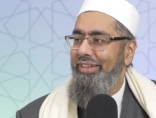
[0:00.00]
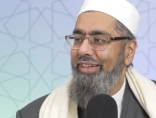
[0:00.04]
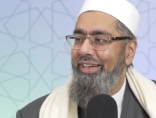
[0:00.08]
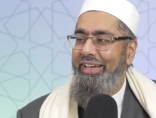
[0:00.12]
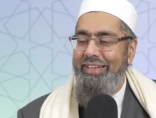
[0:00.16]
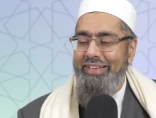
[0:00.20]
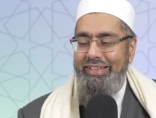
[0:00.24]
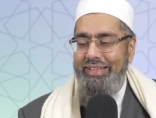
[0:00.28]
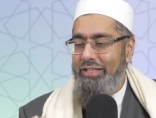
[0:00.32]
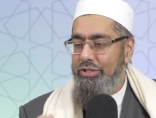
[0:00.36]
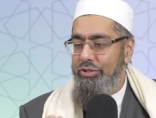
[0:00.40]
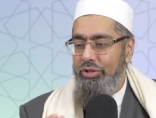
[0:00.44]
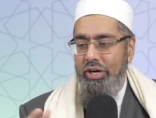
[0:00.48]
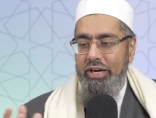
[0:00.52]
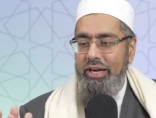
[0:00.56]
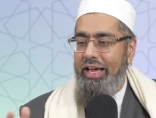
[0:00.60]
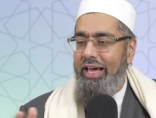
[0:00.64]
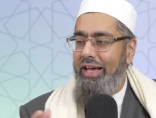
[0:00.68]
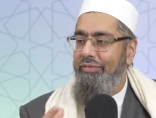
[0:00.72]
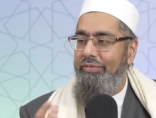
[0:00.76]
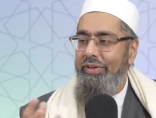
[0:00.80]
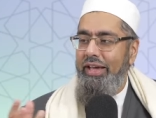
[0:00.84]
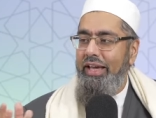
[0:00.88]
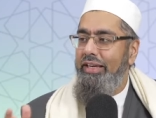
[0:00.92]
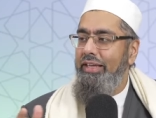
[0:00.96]
It does not
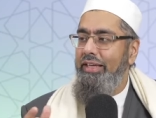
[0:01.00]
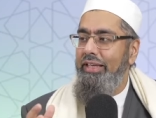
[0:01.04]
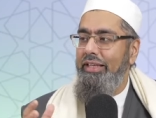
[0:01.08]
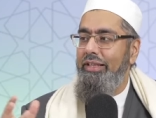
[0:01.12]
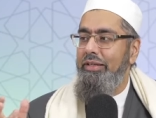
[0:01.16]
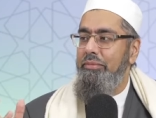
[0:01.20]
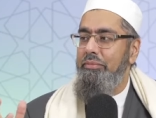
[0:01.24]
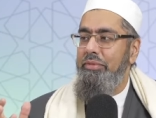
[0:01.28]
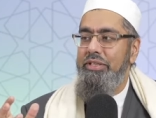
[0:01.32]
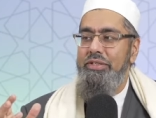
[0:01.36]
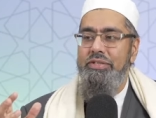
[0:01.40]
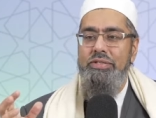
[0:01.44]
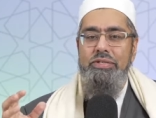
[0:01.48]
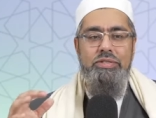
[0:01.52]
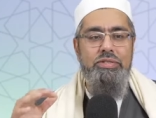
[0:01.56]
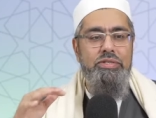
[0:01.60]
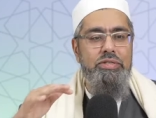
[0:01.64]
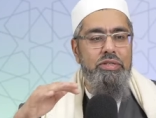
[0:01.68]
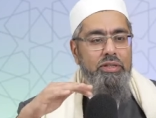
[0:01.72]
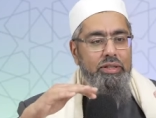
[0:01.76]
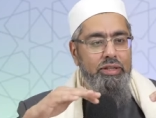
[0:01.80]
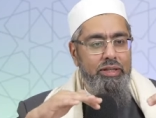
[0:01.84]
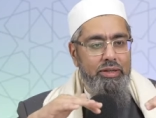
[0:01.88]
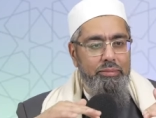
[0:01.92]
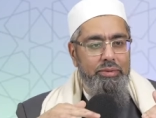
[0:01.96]
have any limits.
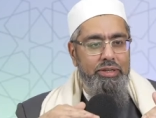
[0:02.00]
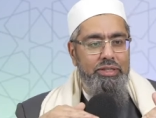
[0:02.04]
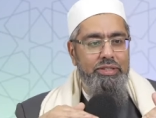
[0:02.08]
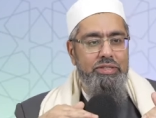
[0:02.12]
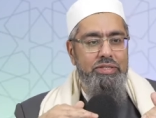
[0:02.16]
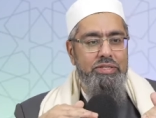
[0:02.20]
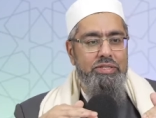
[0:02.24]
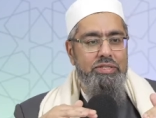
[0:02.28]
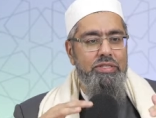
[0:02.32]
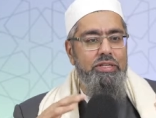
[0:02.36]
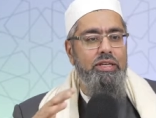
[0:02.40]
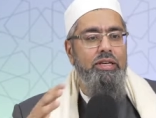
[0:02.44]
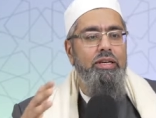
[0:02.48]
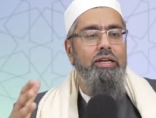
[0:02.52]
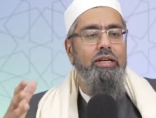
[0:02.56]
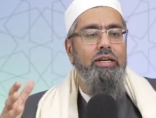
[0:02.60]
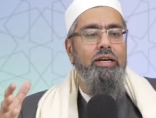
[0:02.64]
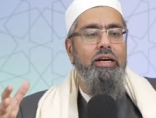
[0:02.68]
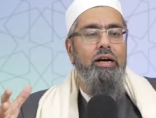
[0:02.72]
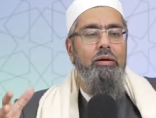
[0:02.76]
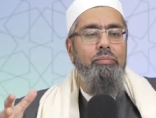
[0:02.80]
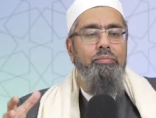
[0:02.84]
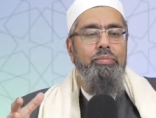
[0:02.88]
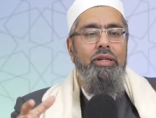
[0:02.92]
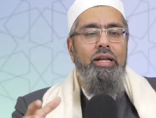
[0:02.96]
Limits
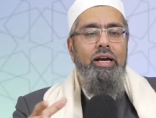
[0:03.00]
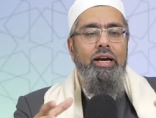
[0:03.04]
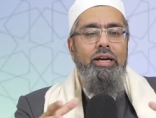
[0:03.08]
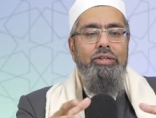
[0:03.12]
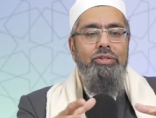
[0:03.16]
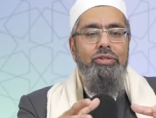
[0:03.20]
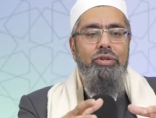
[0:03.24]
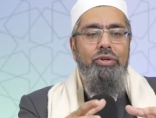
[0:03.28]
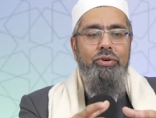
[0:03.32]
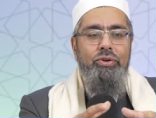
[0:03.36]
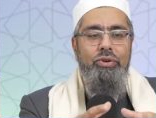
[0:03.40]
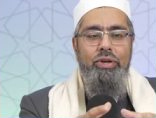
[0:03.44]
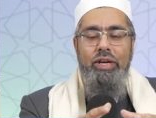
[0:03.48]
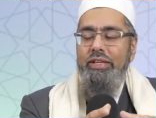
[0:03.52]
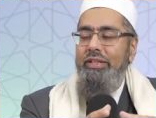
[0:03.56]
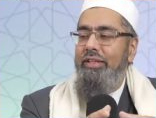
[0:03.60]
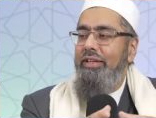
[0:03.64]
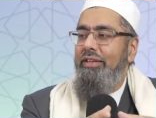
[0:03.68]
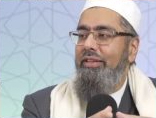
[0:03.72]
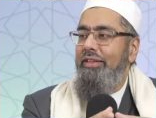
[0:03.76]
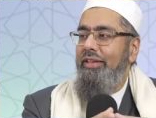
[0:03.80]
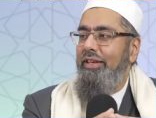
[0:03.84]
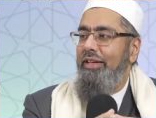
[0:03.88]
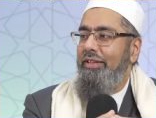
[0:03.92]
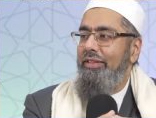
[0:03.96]
apply to created
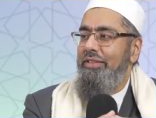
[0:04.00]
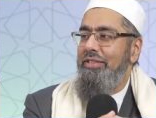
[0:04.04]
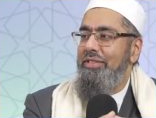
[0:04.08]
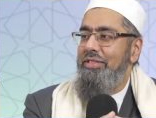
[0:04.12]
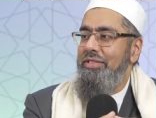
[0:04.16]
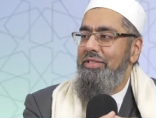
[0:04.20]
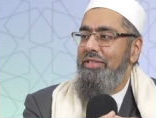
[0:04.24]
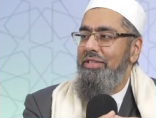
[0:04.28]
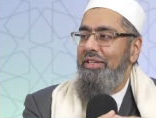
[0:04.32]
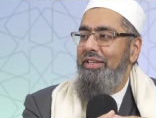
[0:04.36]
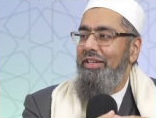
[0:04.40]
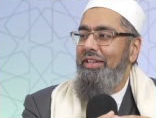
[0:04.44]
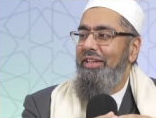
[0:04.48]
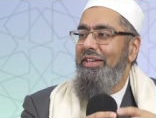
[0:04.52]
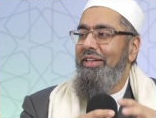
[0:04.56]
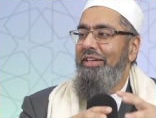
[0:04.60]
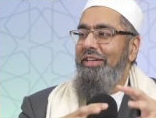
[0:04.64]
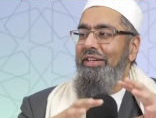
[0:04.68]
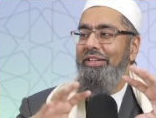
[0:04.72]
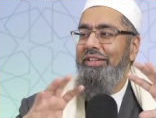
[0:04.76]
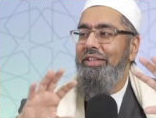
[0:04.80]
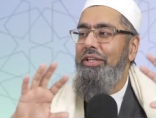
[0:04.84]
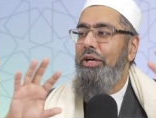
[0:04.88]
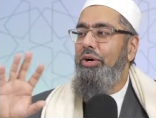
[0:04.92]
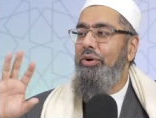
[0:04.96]
things.
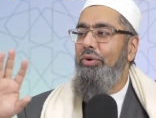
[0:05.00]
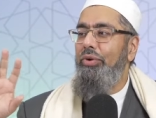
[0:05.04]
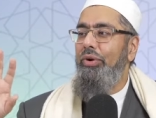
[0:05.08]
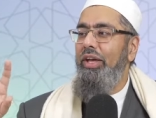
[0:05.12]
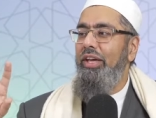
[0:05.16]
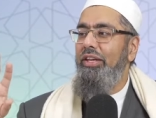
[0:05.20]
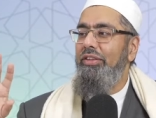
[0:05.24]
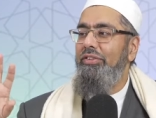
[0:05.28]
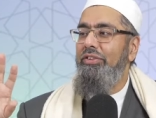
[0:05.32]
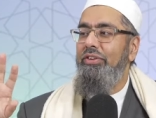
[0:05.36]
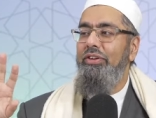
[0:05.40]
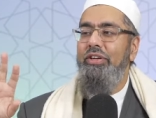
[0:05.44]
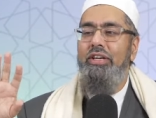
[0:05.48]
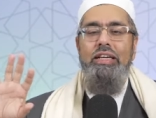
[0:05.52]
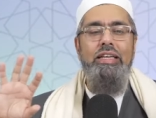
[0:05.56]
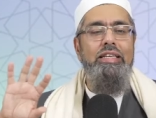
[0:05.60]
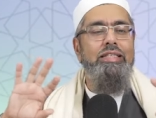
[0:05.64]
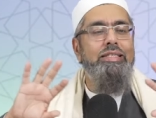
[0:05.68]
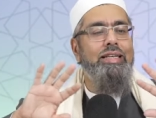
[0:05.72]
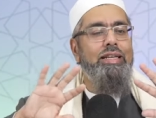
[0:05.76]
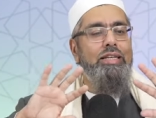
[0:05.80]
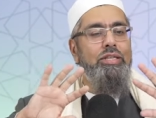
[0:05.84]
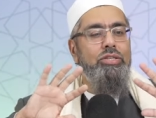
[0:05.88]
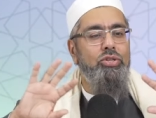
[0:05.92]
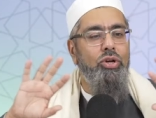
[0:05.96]
The Creator is
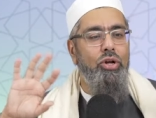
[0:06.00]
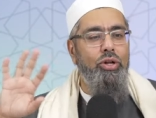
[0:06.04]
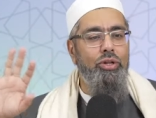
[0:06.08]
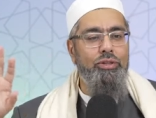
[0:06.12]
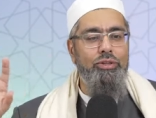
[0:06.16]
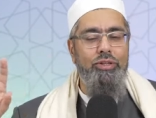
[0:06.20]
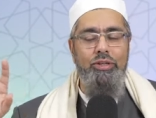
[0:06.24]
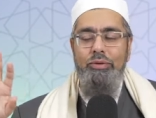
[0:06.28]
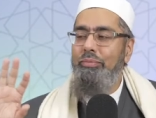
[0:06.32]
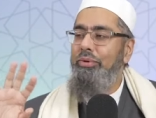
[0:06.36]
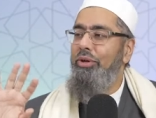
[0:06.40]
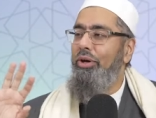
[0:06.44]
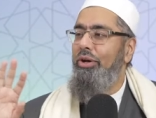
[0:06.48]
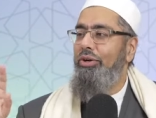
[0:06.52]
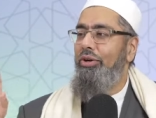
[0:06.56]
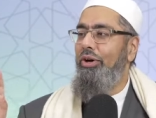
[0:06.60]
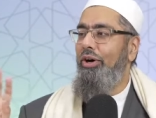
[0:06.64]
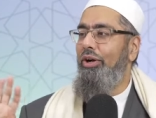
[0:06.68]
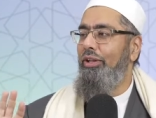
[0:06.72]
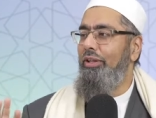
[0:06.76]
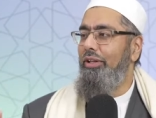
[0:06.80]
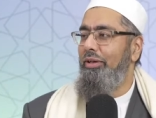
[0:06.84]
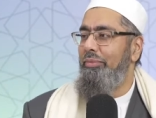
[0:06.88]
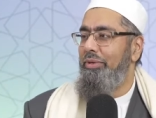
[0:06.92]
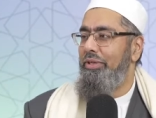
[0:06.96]
exalted beyond
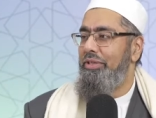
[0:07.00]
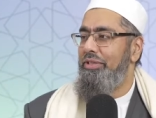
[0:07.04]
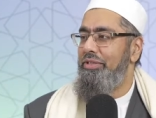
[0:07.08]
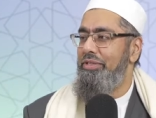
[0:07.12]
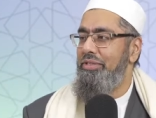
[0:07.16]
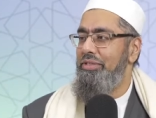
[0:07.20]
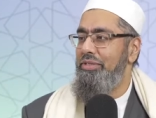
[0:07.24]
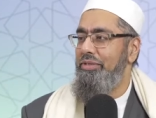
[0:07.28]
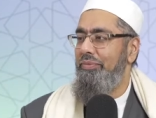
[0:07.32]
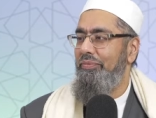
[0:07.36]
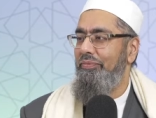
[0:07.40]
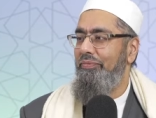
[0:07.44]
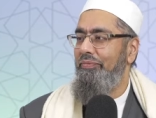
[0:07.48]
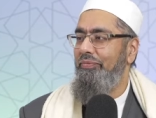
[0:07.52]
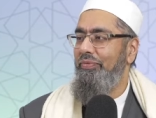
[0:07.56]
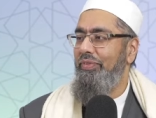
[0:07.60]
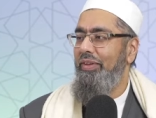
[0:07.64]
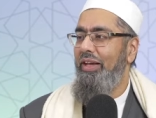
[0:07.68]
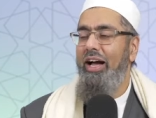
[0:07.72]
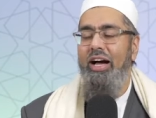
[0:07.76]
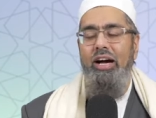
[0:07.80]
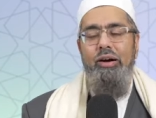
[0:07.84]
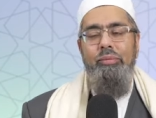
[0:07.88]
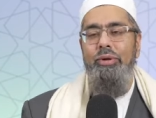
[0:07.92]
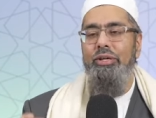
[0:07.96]
all limits.
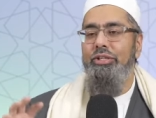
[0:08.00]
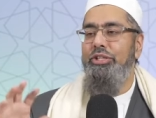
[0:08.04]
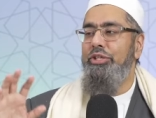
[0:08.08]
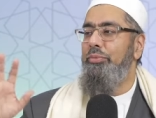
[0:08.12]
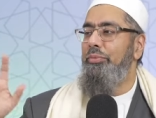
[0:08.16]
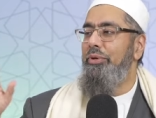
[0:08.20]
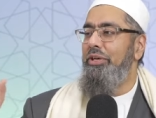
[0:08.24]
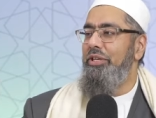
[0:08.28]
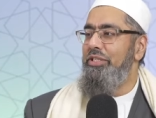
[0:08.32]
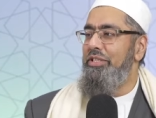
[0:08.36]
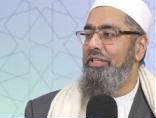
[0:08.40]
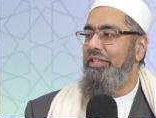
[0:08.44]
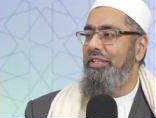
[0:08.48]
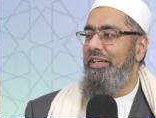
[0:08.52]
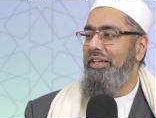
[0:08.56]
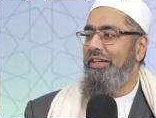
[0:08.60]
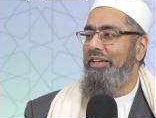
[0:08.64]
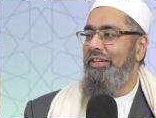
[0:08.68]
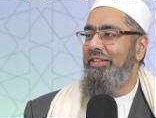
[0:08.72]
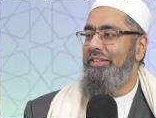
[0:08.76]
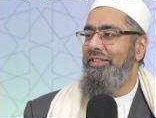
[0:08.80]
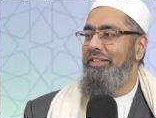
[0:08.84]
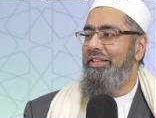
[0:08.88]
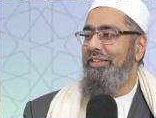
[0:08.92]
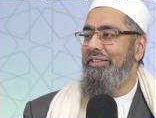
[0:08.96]
How much mercy that
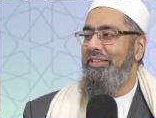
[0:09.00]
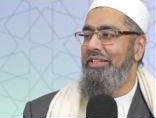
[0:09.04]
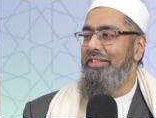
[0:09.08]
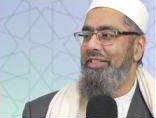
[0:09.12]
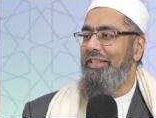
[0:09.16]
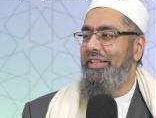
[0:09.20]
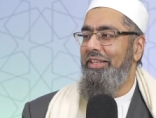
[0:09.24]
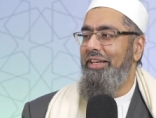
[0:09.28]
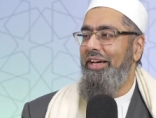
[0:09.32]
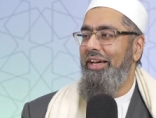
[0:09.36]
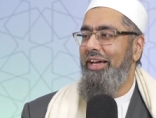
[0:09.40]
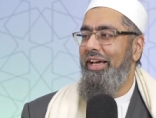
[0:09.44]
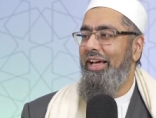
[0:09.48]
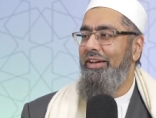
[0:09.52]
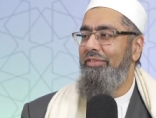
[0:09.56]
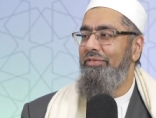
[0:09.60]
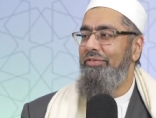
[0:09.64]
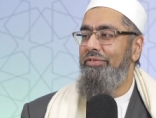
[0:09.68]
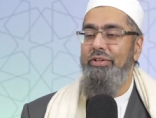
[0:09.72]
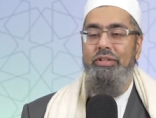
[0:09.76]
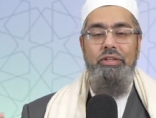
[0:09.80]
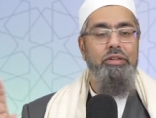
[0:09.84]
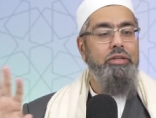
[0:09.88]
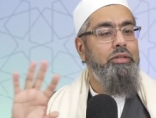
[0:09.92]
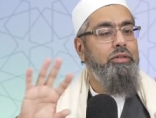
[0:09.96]
does Allah have?
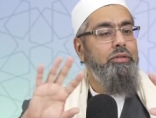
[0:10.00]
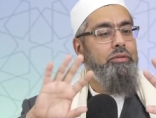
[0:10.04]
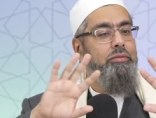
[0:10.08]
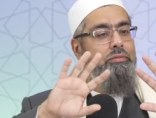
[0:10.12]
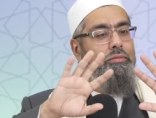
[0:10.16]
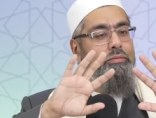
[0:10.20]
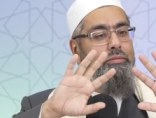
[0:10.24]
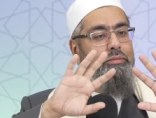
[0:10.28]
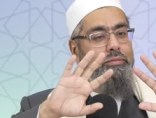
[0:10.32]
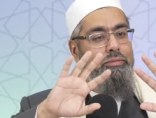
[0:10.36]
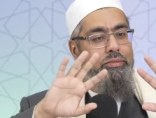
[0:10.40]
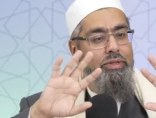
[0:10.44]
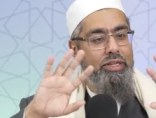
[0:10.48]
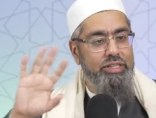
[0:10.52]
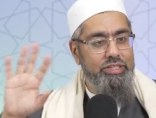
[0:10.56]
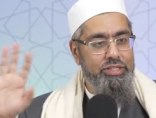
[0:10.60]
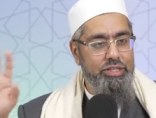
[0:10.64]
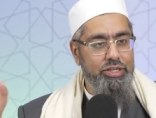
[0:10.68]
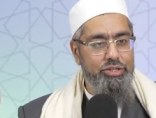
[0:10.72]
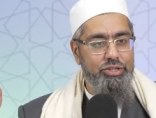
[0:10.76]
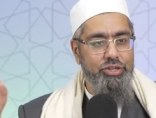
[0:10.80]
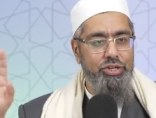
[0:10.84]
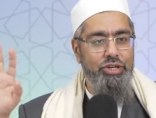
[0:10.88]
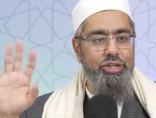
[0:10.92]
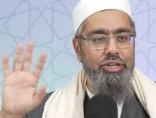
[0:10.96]
It's
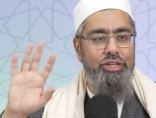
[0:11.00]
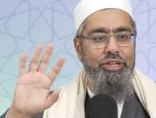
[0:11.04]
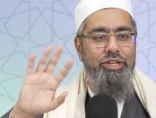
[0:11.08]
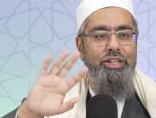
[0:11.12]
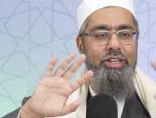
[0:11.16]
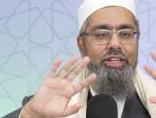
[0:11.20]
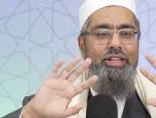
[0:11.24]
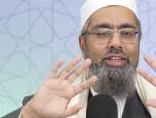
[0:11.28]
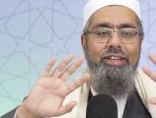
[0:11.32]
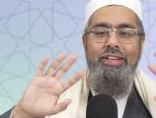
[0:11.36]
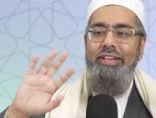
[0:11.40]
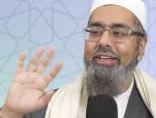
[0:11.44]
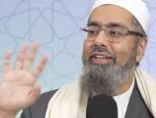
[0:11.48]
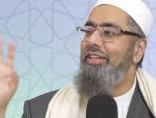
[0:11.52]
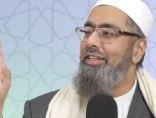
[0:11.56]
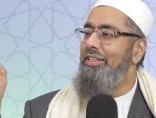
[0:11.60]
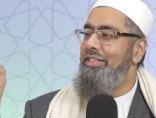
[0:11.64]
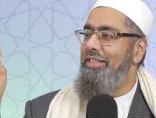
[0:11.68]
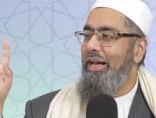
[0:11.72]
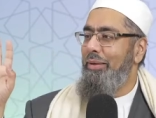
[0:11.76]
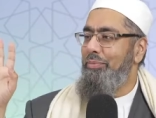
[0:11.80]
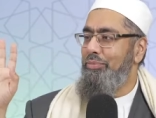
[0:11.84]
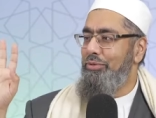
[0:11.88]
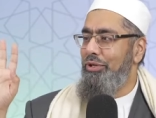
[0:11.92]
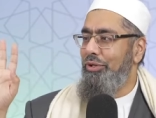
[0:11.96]
eternal, it is
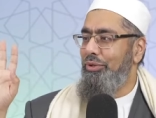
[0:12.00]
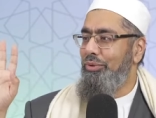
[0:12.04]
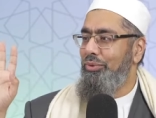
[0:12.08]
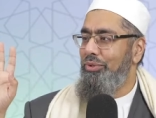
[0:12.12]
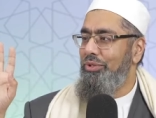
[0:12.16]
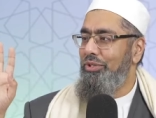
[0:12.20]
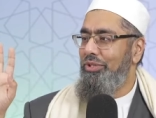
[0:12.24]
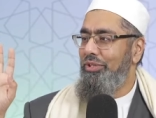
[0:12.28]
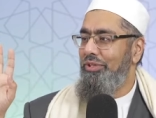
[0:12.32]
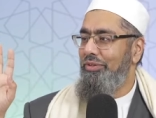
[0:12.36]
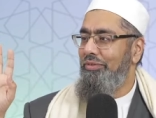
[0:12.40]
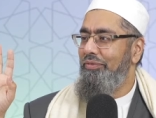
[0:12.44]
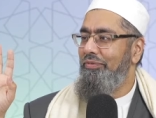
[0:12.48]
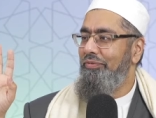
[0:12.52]
absolute.